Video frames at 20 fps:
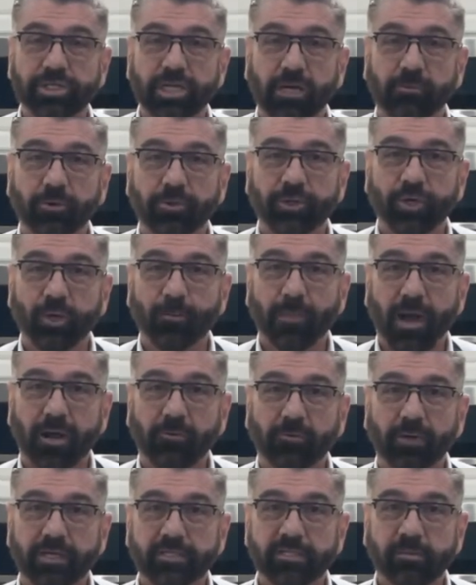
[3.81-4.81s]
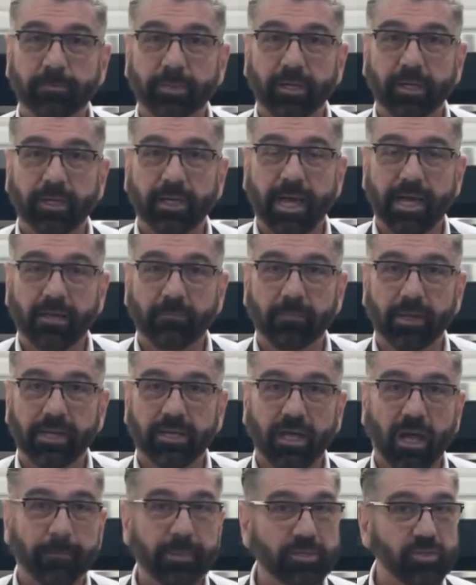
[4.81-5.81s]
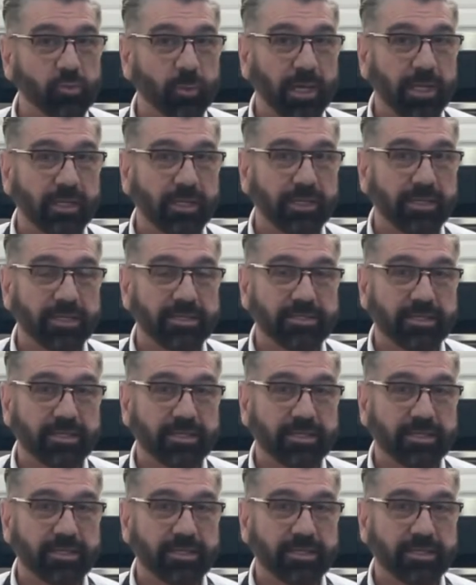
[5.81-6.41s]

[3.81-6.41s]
to share with you my recipe on how to make habichuelas